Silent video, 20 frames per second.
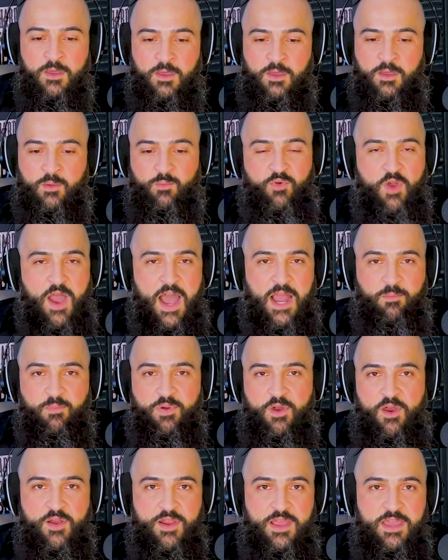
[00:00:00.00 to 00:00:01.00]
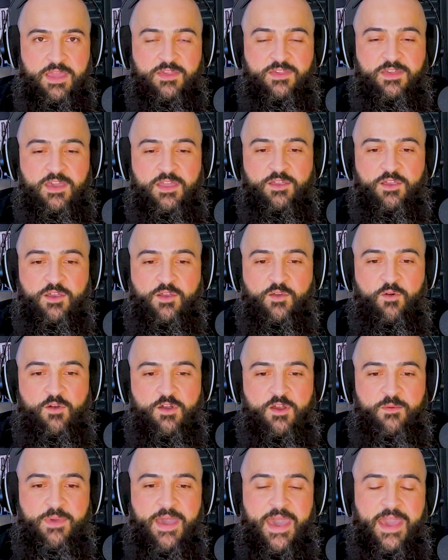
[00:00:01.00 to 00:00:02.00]
Brock Purdy, senior
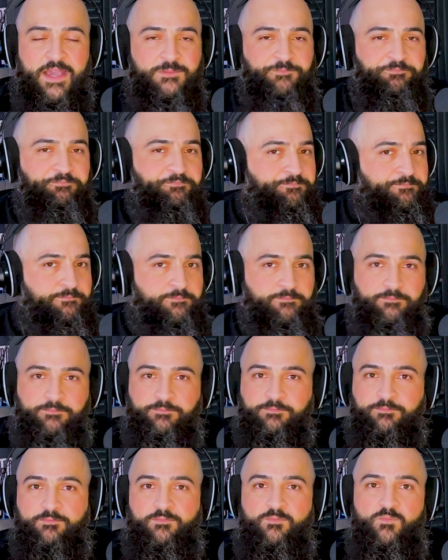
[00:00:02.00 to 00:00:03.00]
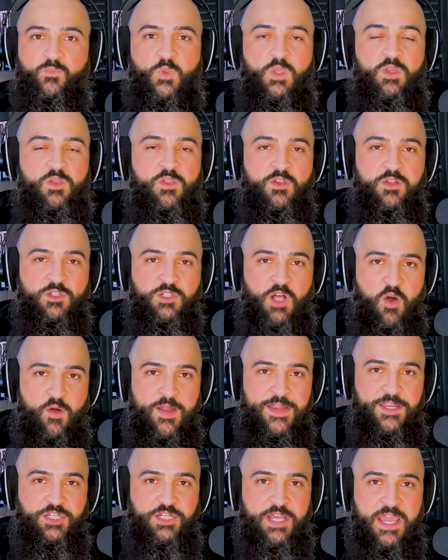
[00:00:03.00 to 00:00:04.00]
quarterback. Slow
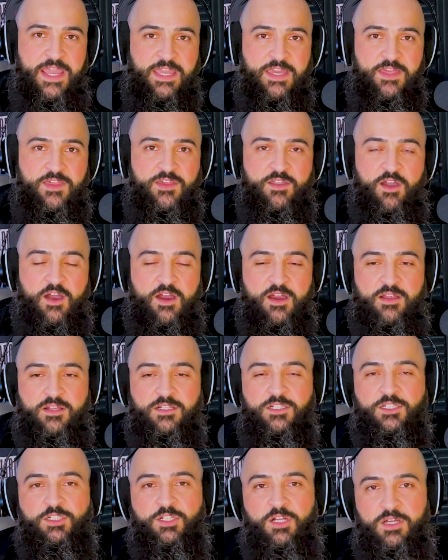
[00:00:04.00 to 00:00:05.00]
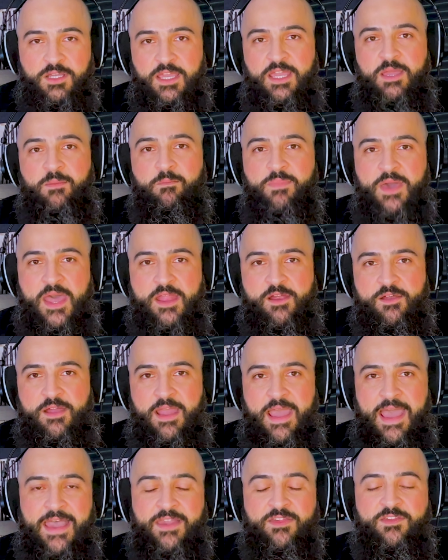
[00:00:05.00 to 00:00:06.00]
and shaky start, looking better
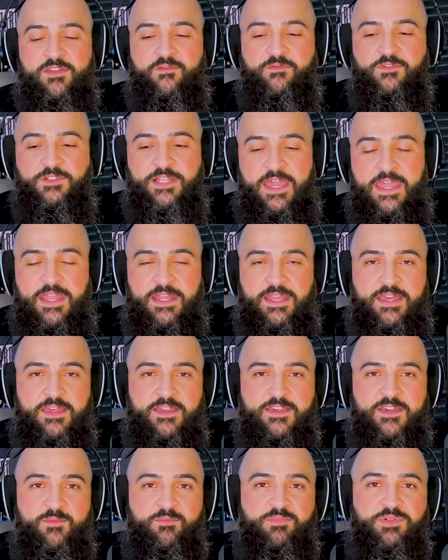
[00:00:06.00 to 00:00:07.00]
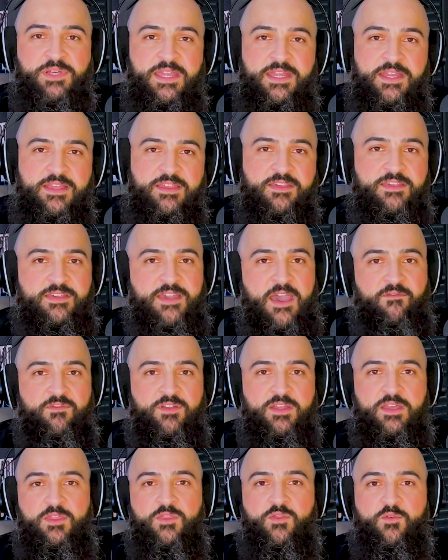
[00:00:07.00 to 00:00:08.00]
as of late. He's completed
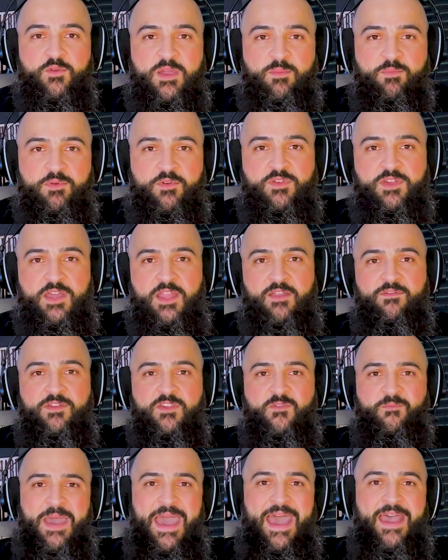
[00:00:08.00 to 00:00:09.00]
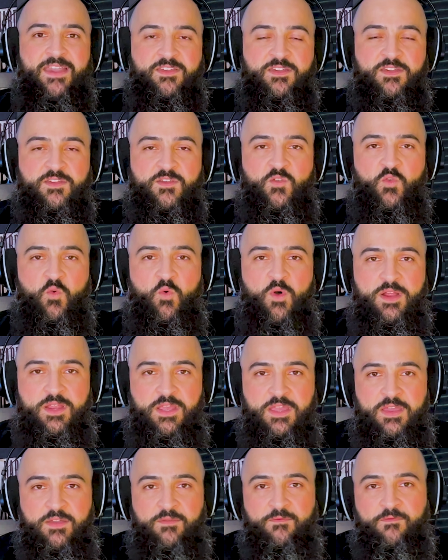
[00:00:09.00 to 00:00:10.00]
seventy-three percent of his passes,
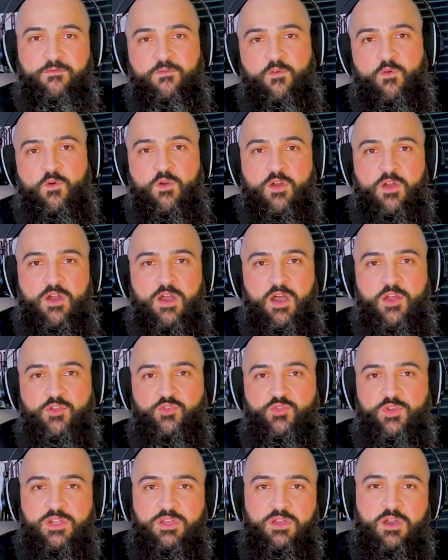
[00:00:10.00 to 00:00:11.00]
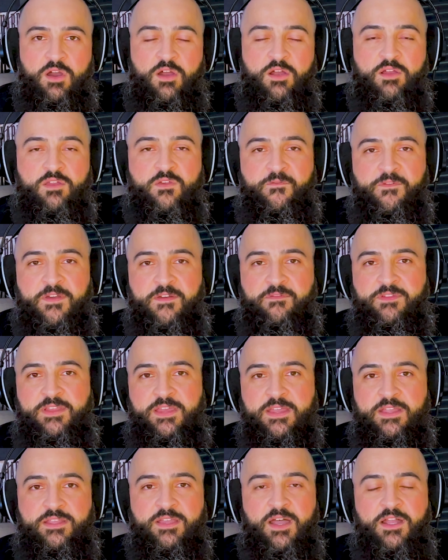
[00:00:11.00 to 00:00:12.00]
twenty-four hundred yards,
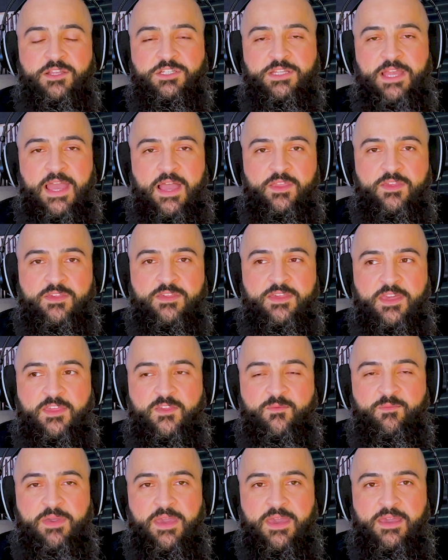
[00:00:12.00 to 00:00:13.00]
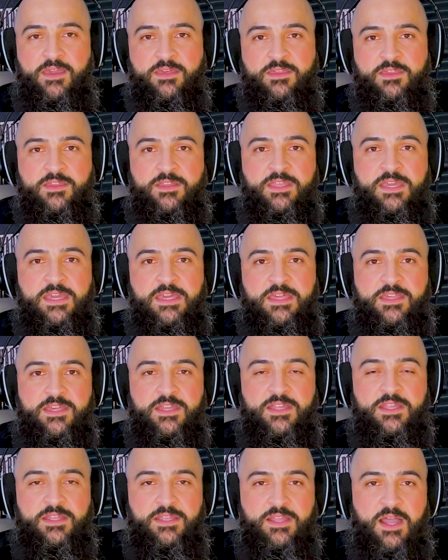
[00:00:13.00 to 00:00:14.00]
fifteen touchdowns, six picks,
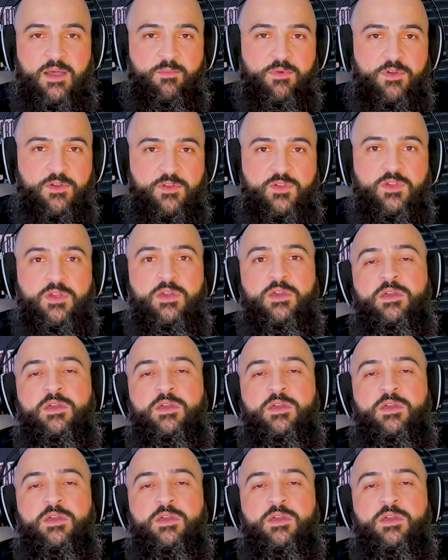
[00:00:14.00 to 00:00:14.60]
decent numbers.